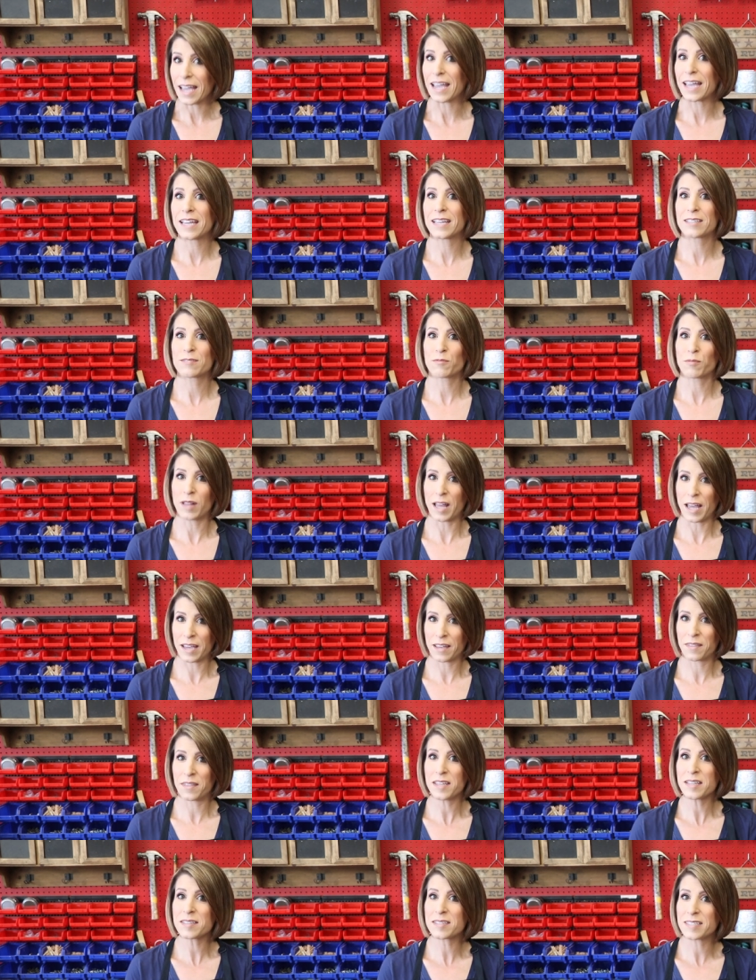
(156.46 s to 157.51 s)
is,
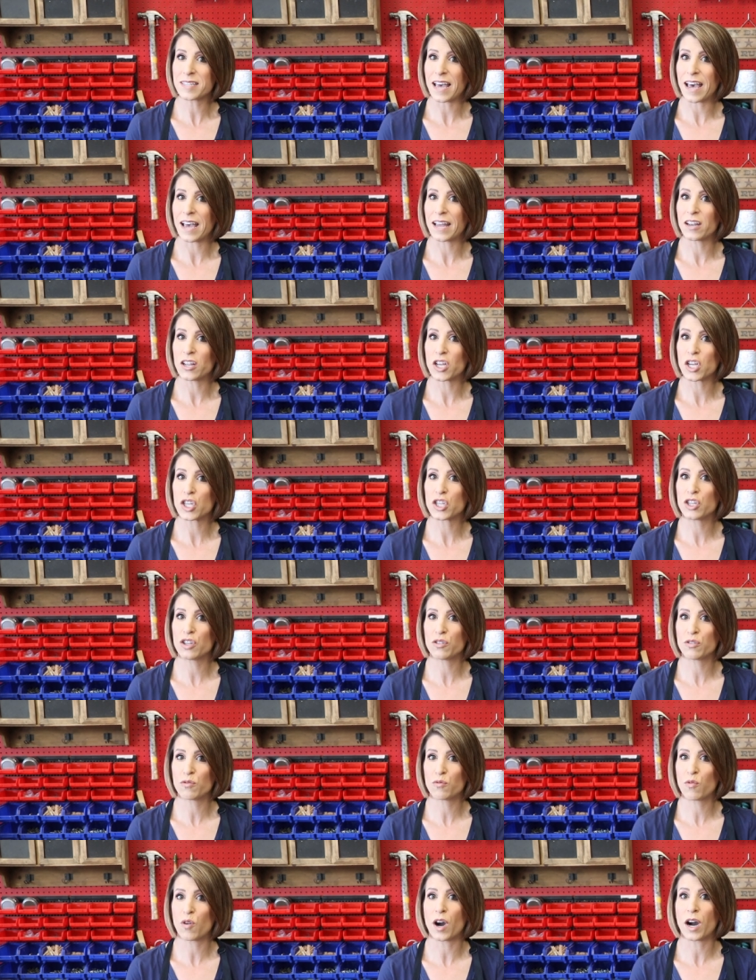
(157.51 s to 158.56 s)
like this said,
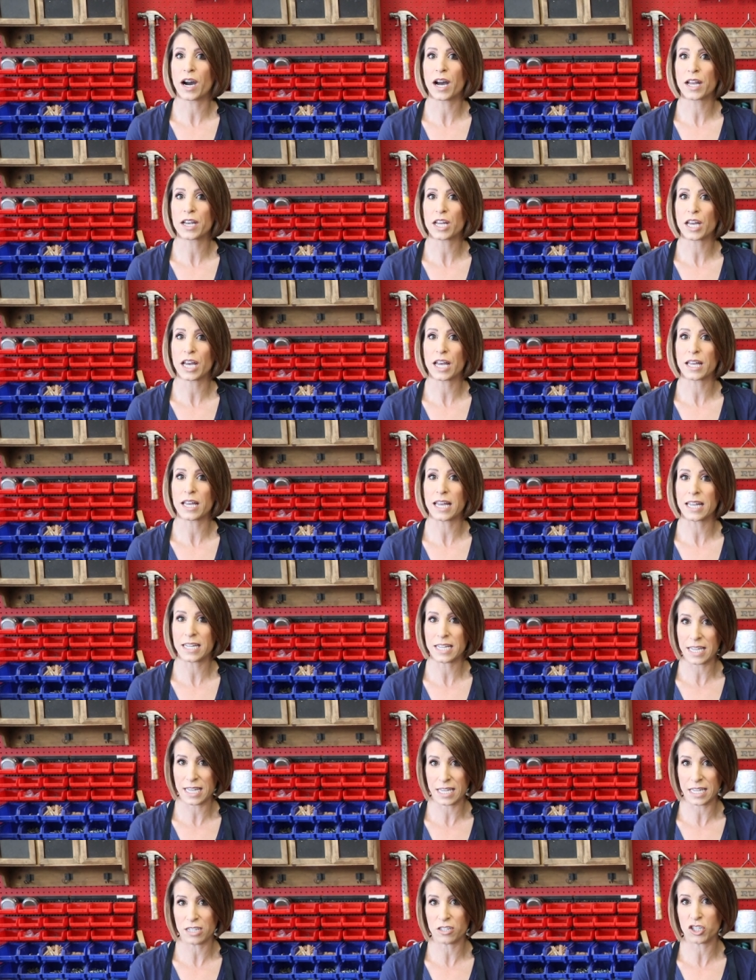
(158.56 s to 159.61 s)
you want
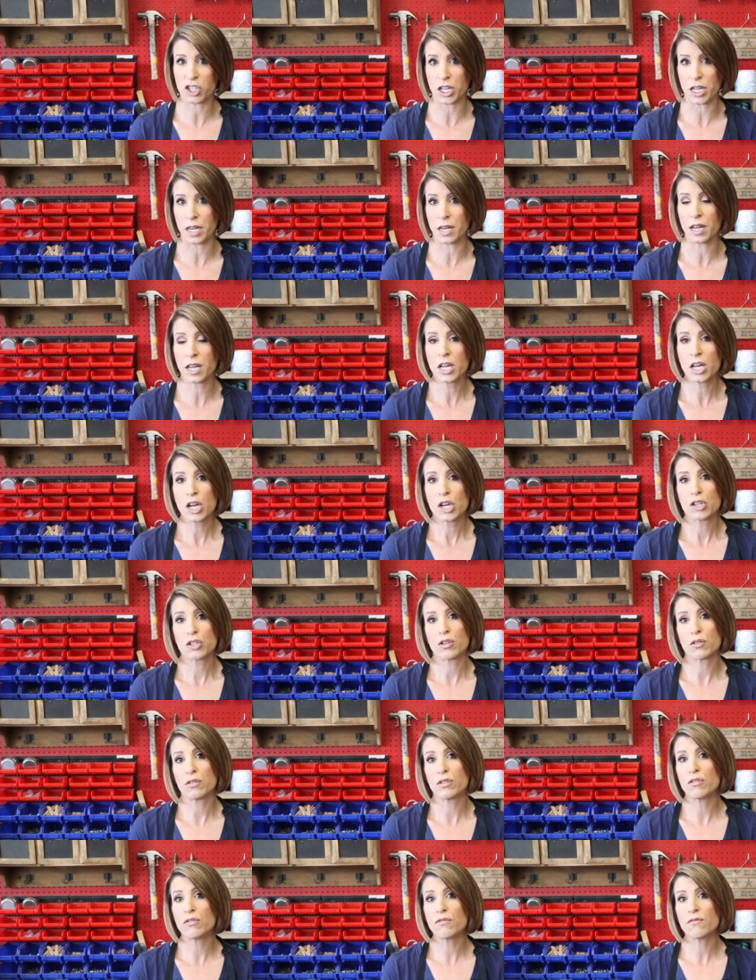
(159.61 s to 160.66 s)
adhesion. So
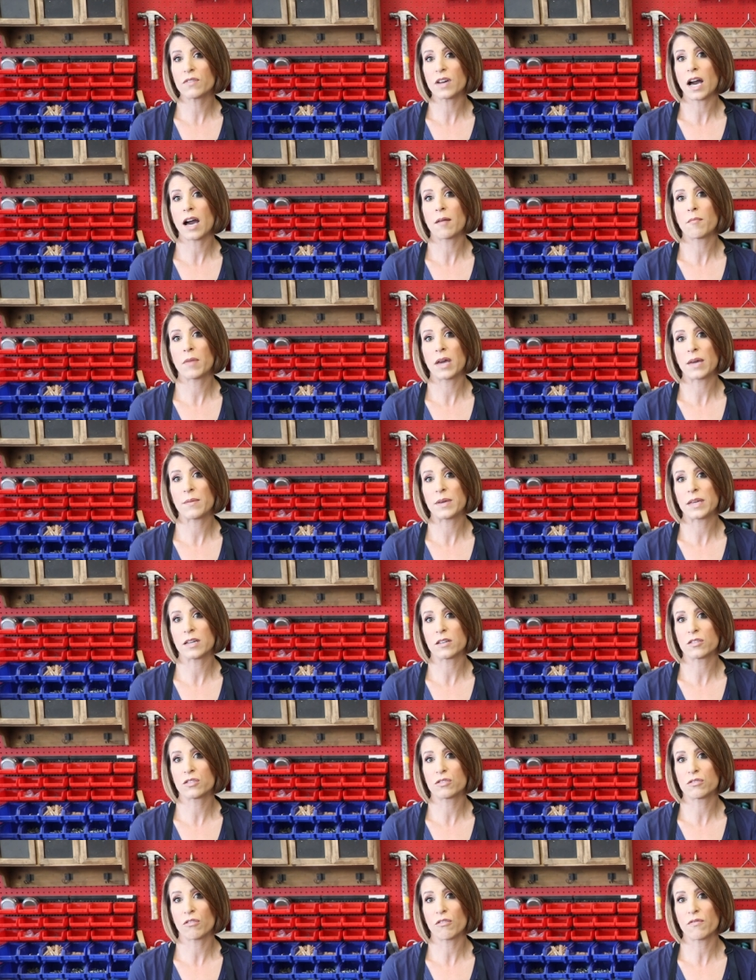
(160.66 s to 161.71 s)
you've got maybe a
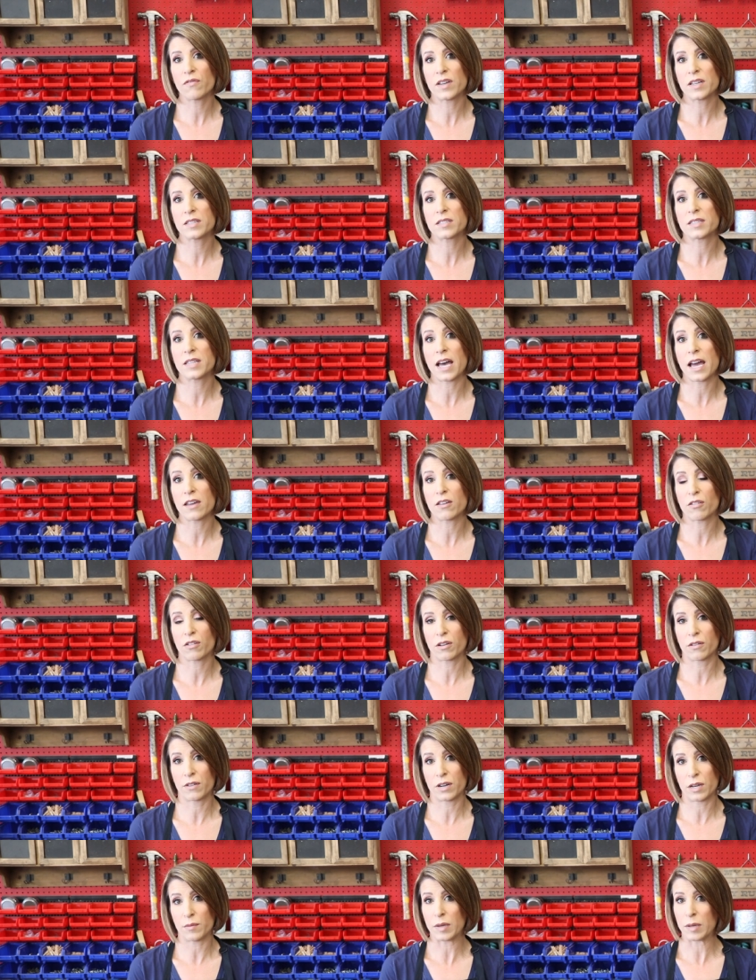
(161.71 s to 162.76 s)
surface that you're
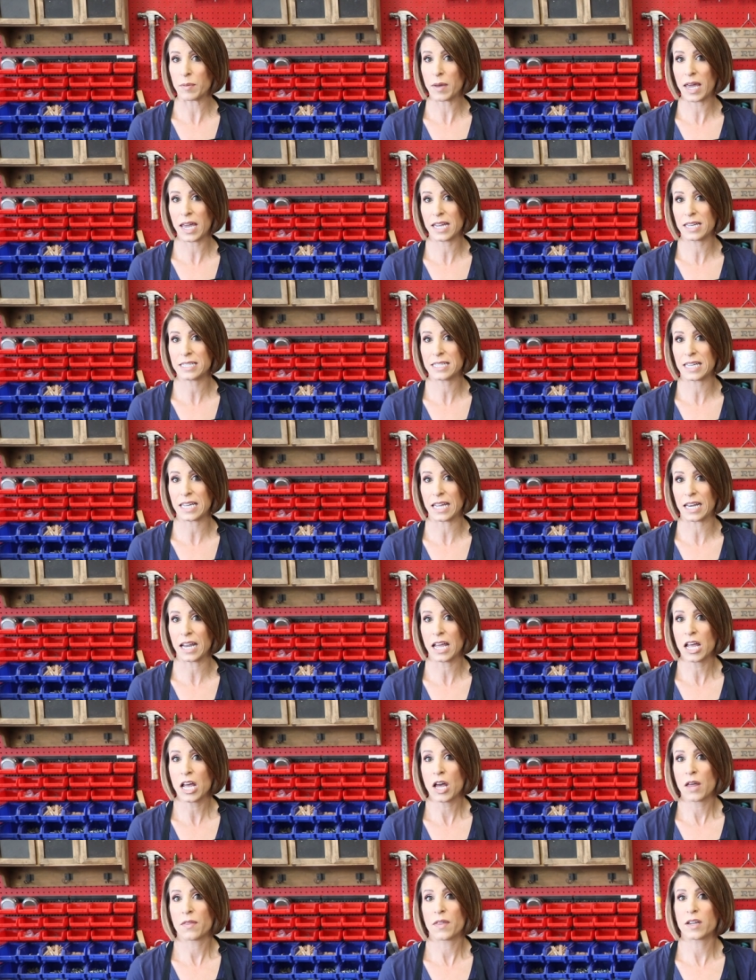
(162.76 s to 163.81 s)
going to be painting
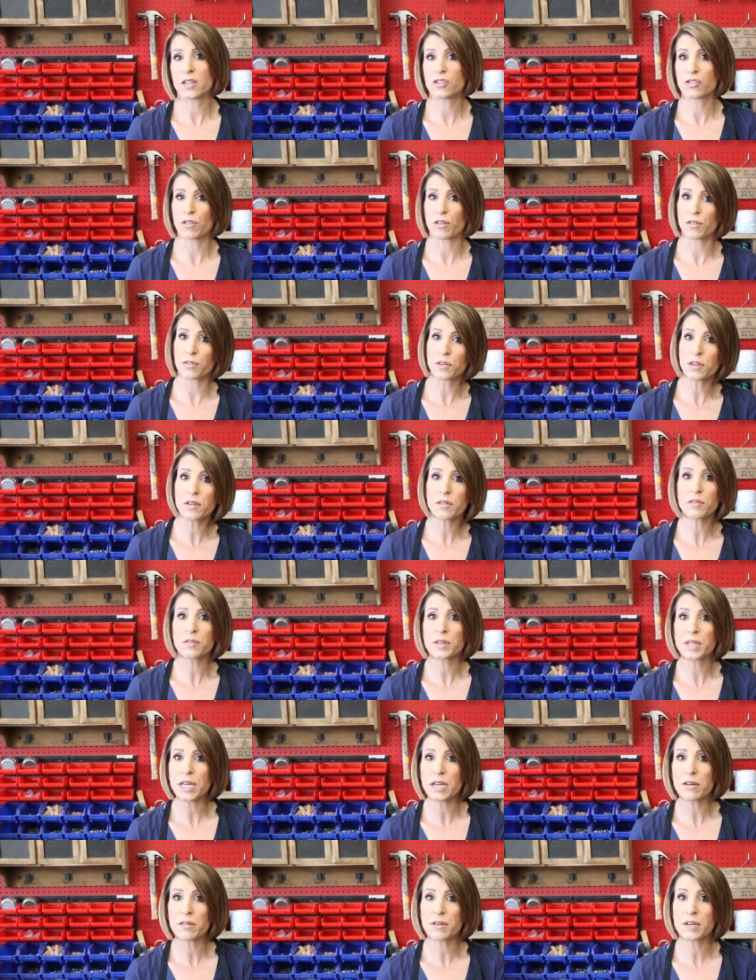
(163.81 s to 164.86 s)
that you're a little
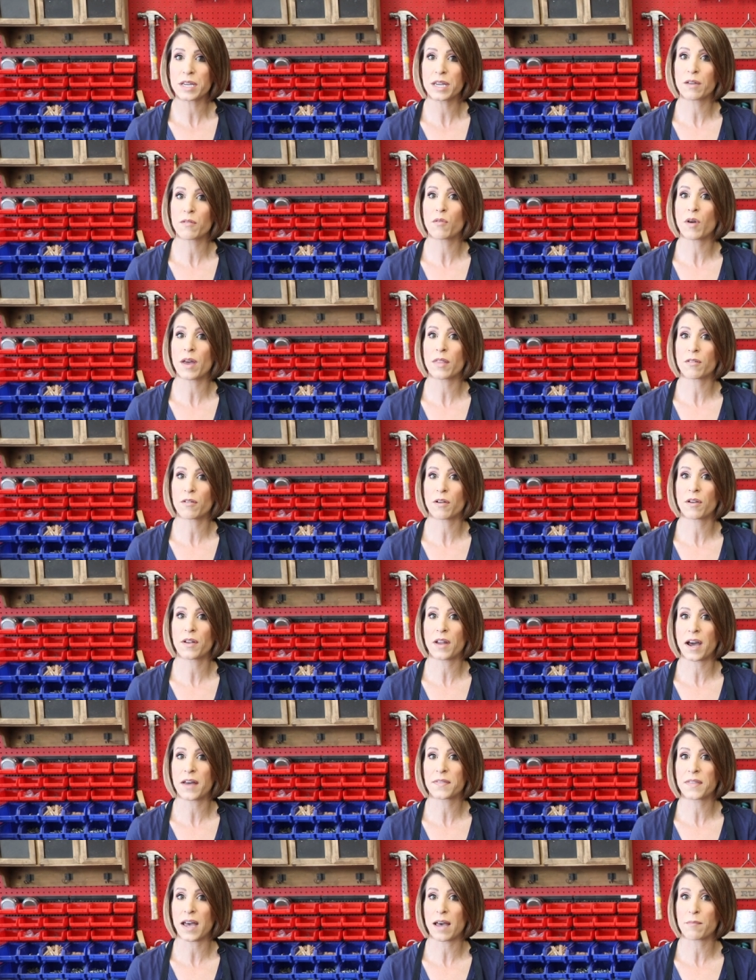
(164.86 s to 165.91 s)
leery whether or
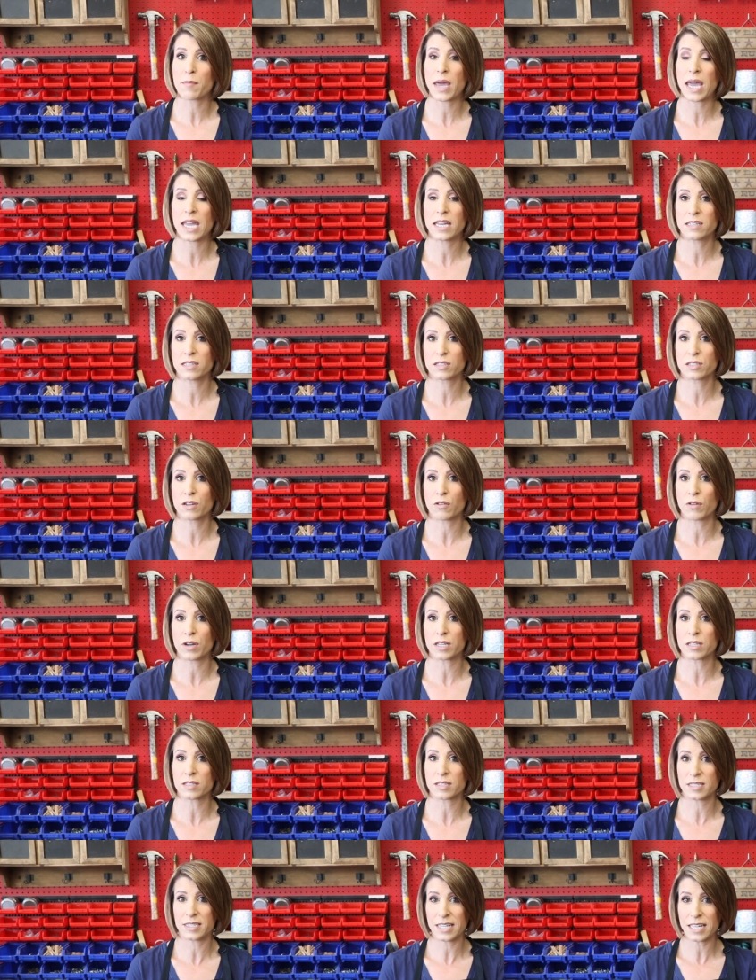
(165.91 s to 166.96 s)
not that paint is going
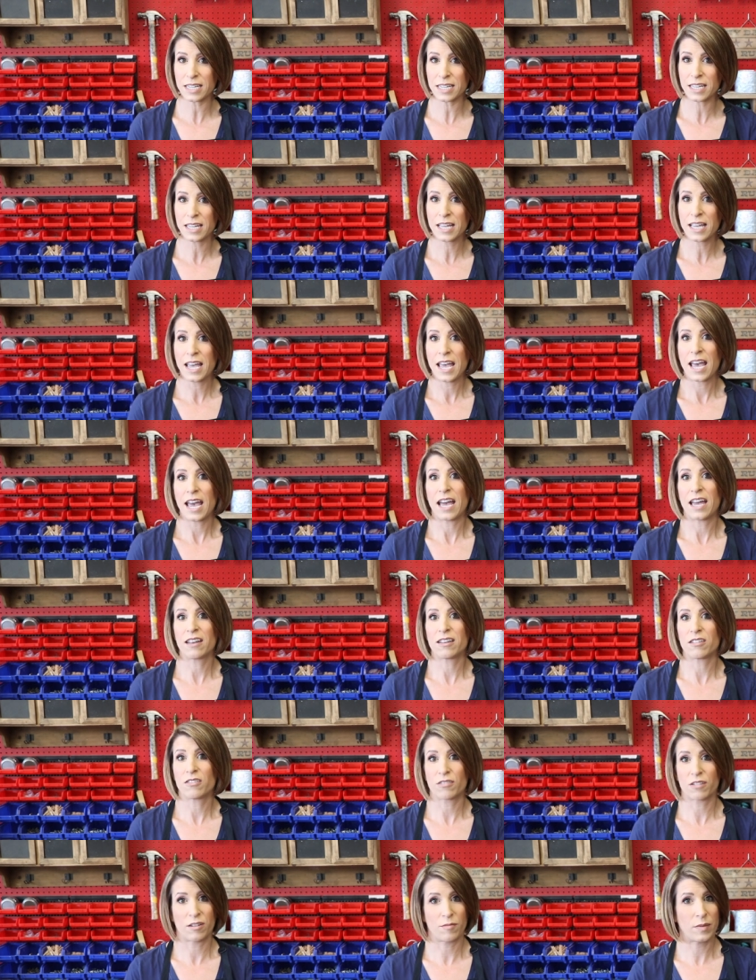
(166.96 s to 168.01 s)
to stick, and
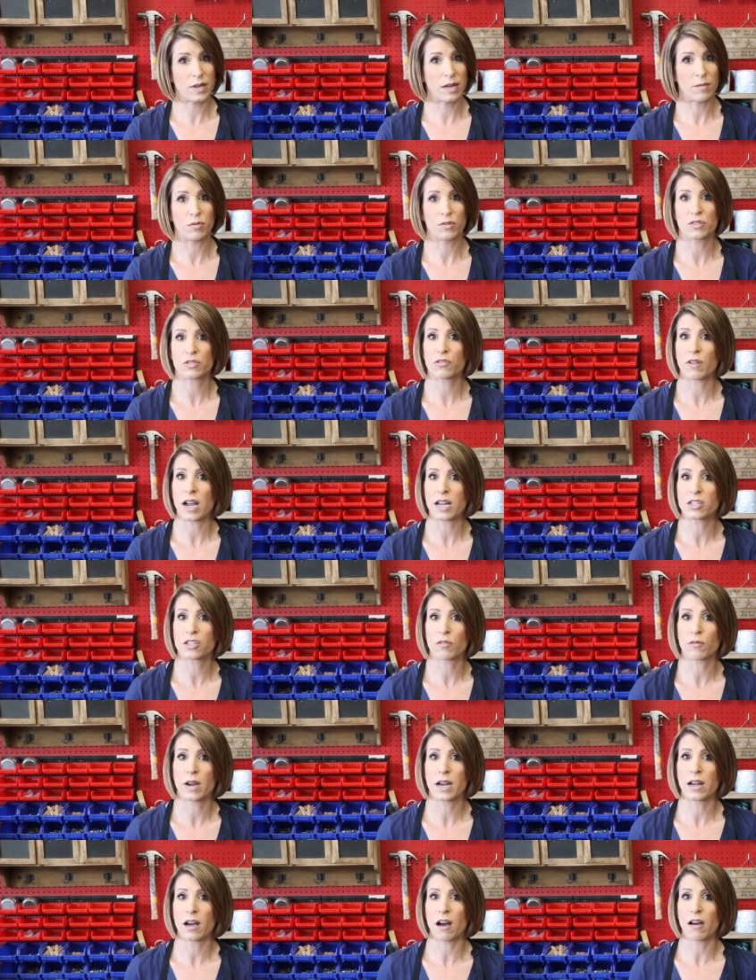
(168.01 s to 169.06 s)
you're going to be able to scratch
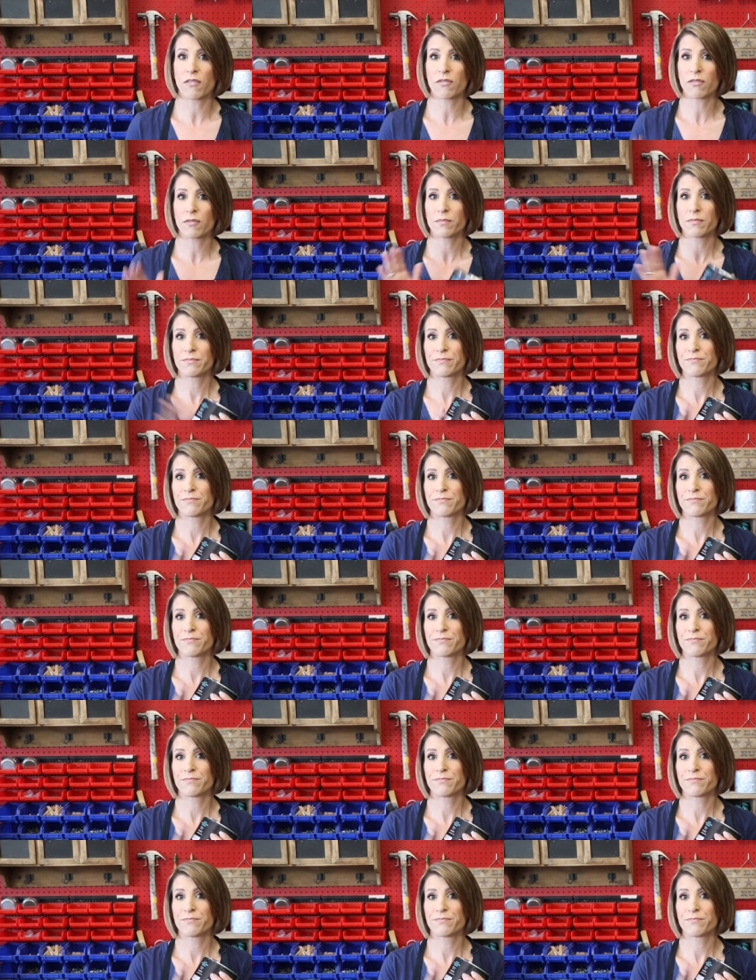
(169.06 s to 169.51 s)
it right off.